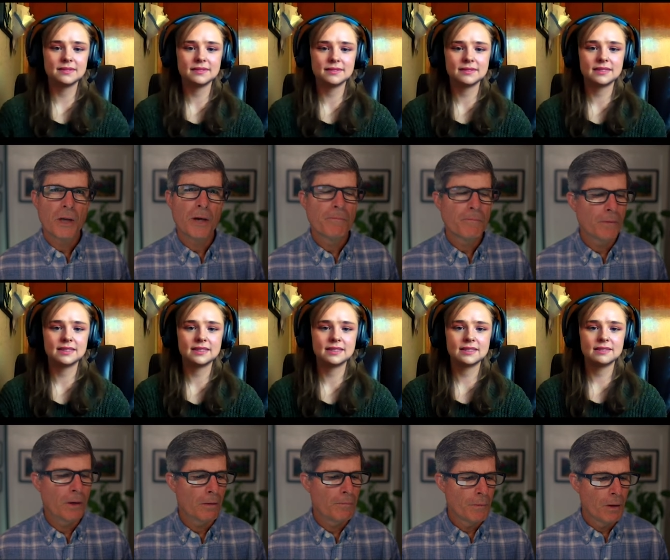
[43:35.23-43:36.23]
Speaker 1: Yeah,
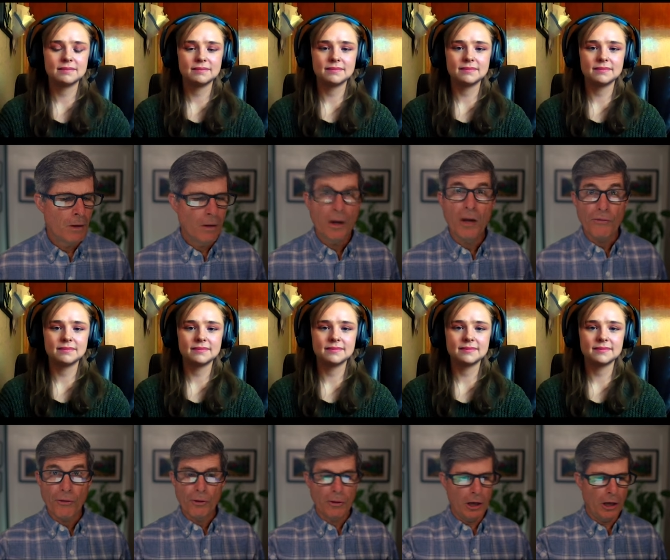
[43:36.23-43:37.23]
yeah. And
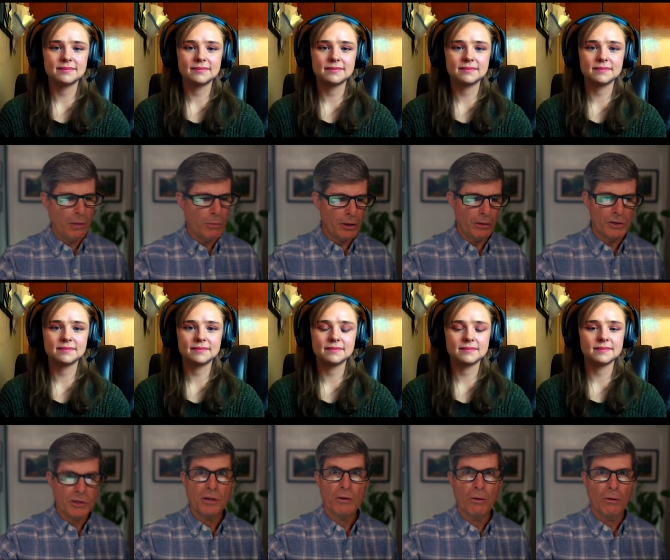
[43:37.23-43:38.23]
for anybody
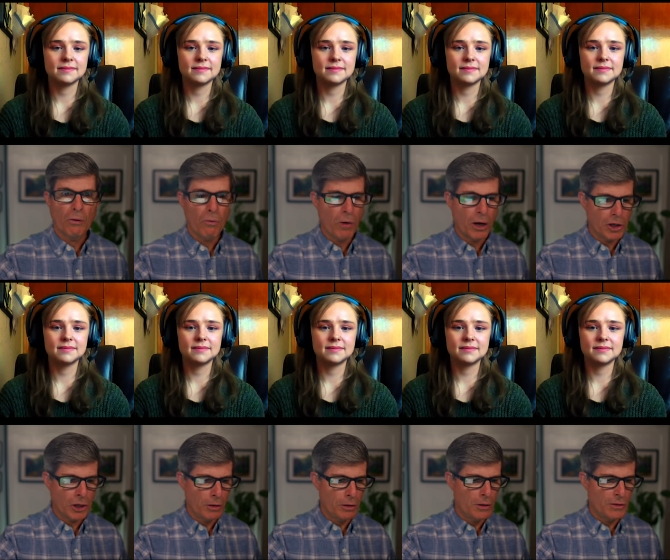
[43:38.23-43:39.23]
listening or, or
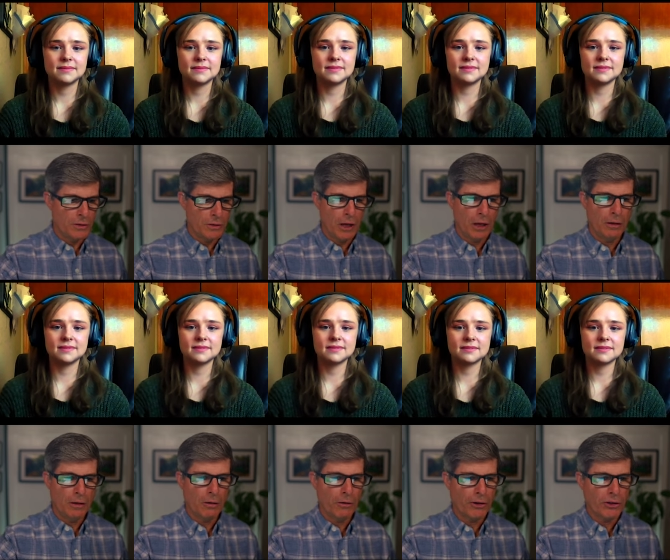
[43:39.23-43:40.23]
watching this and,
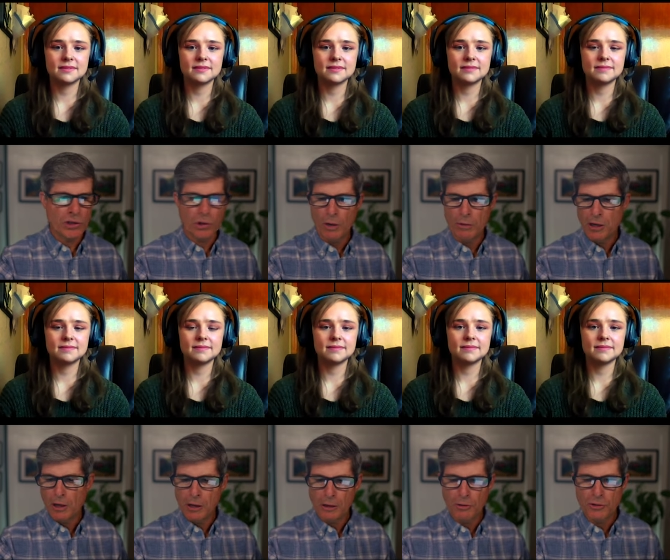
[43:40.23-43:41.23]
and are like
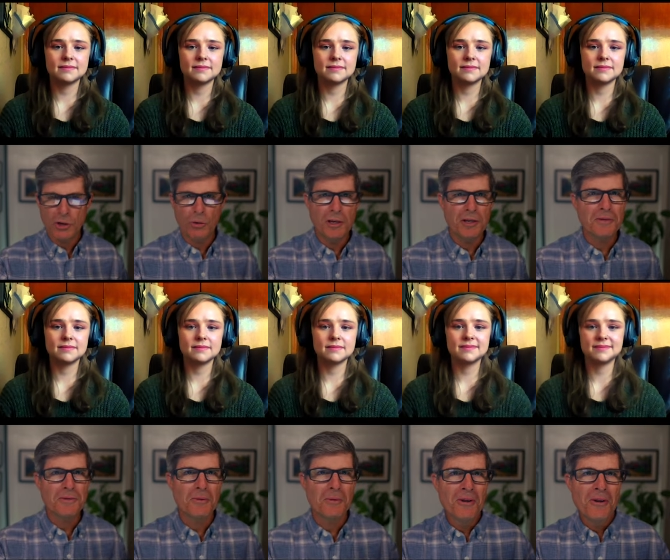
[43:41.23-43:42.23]
screaming at your
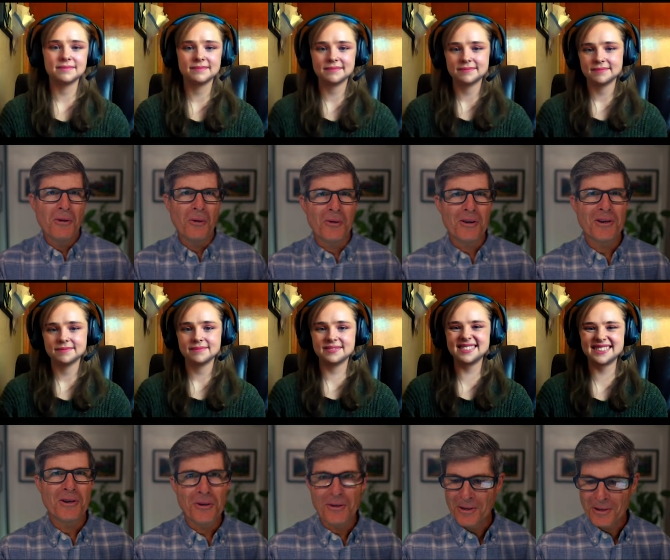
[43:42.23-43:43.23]
screens or or at
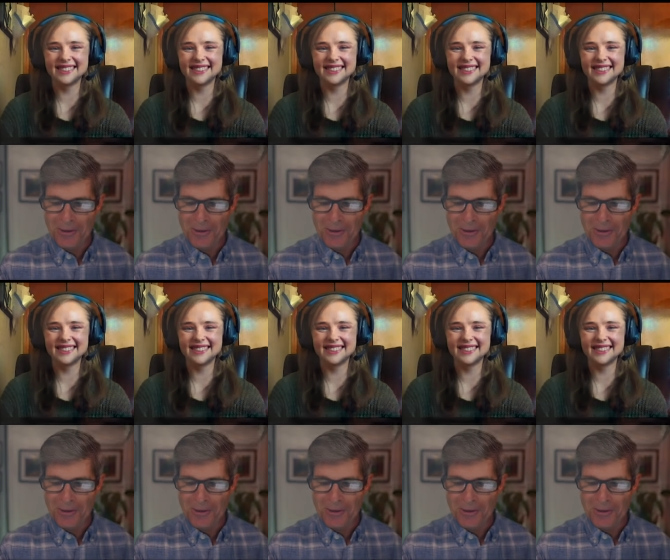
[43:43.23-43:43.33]
your